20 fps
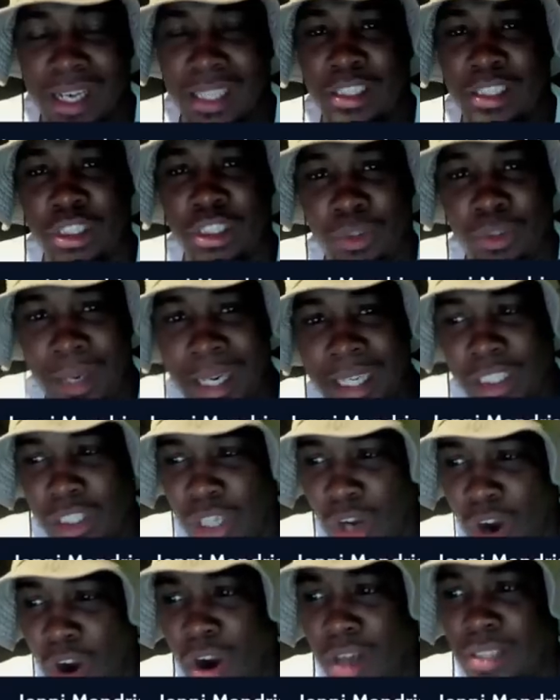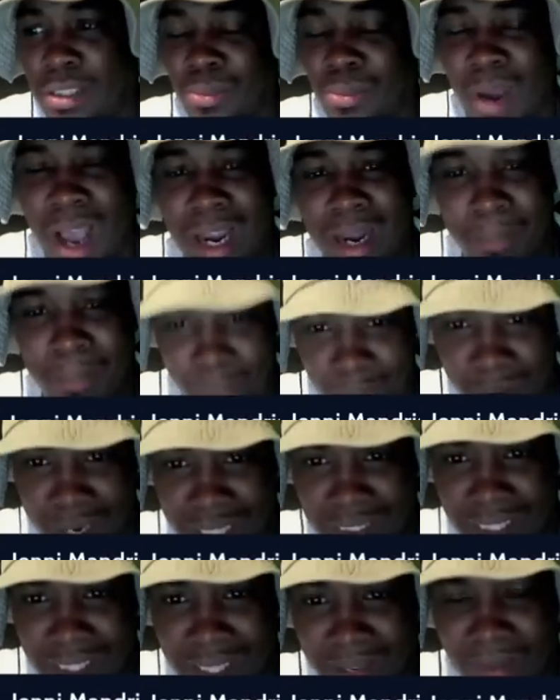street charge while in
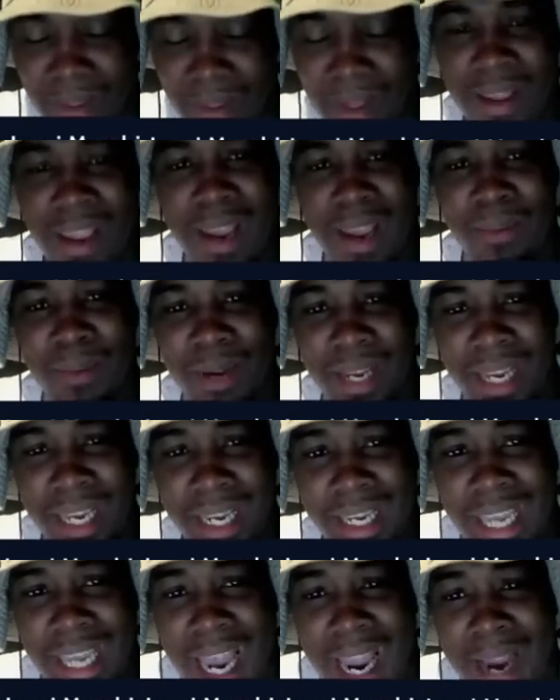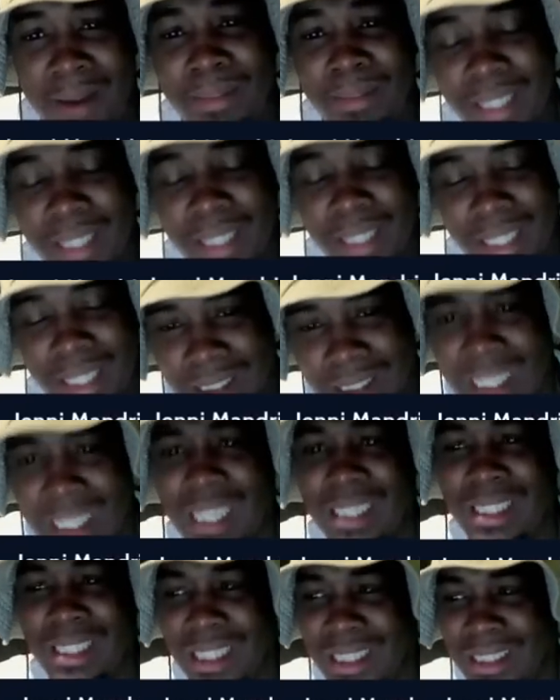prison, and when he came to get
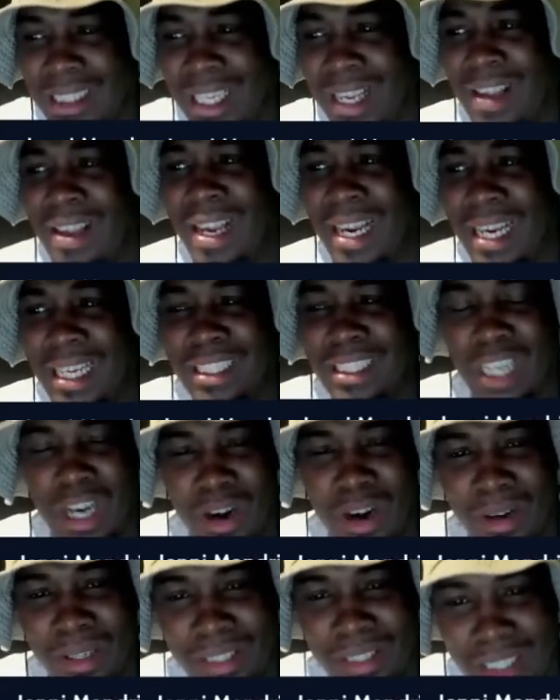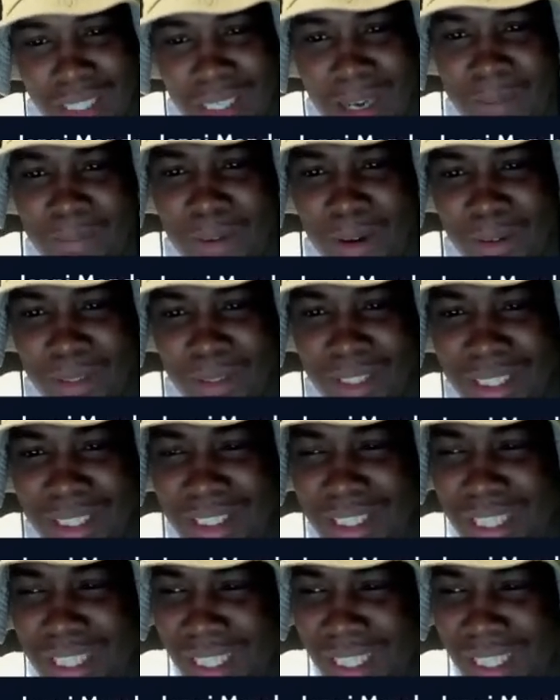sentenced, he turned up on the